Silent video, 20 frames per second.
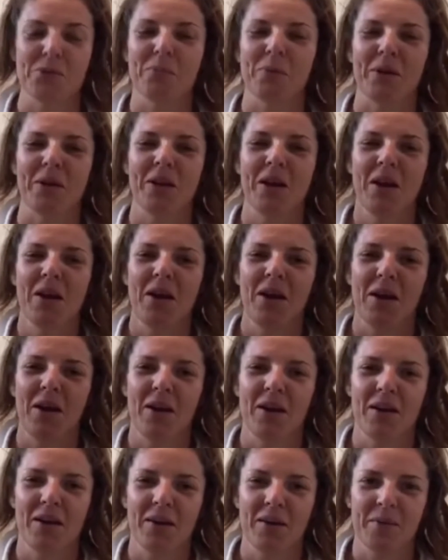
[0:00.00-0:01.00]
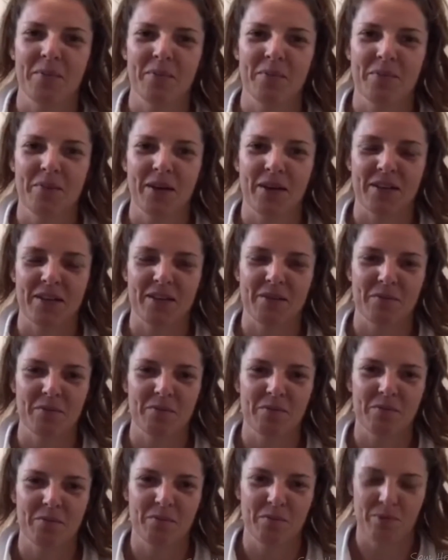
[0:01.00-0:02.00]
but I
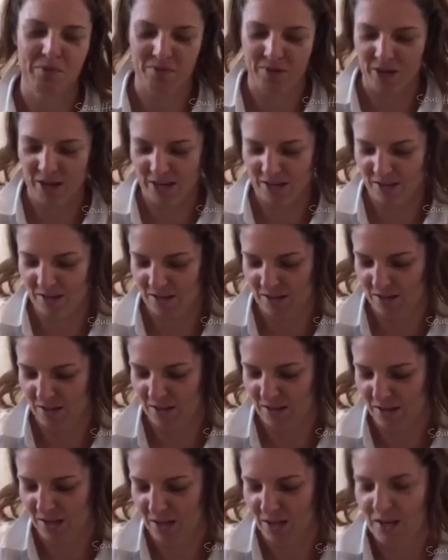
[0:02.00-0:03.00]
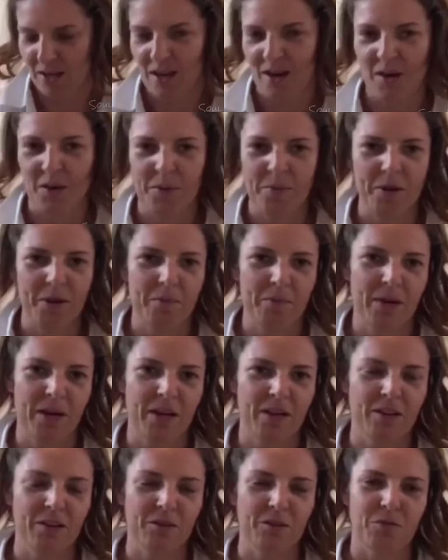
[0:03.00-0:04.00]
can provide how I made
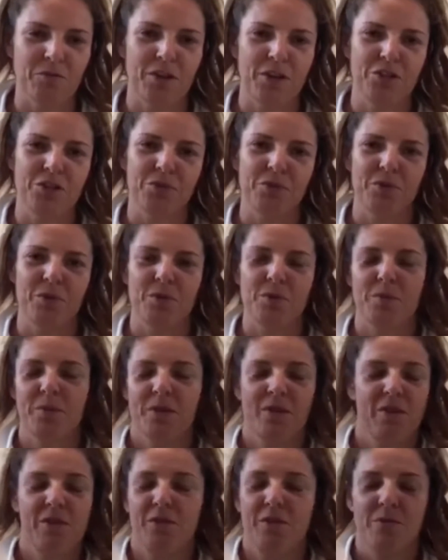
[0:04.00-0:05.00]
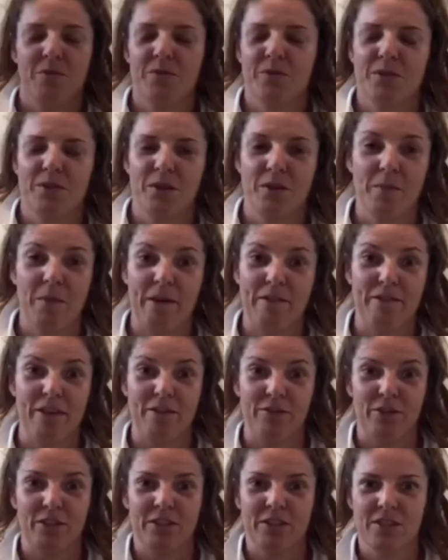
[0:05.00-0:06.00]
my little veggie rolls, but they're my
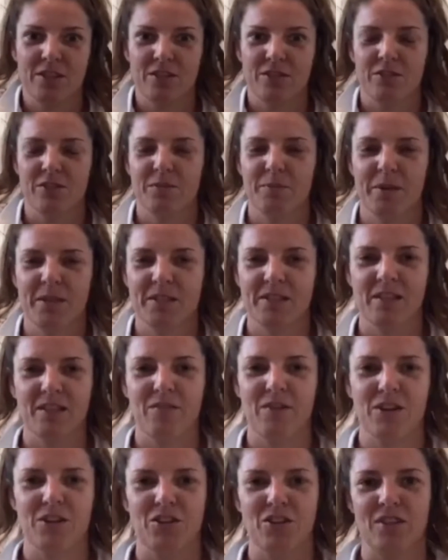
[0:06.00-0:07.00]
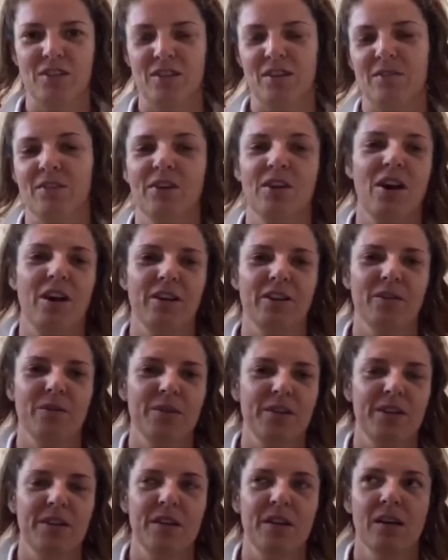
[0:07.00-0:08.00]
favorites. It's basically veggies and
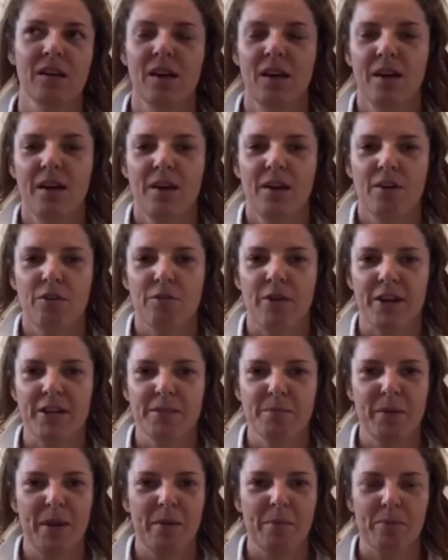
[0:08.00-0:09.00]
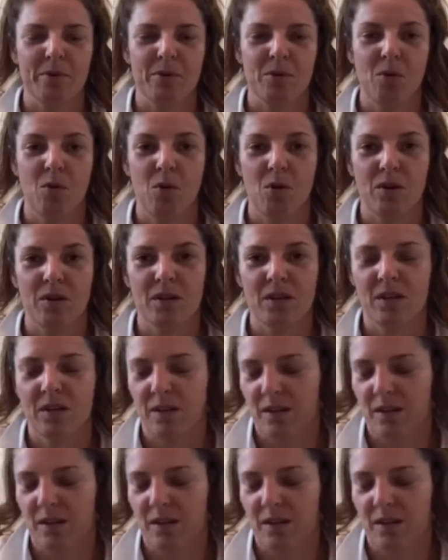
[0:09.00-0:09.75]
avocado in a rice paper or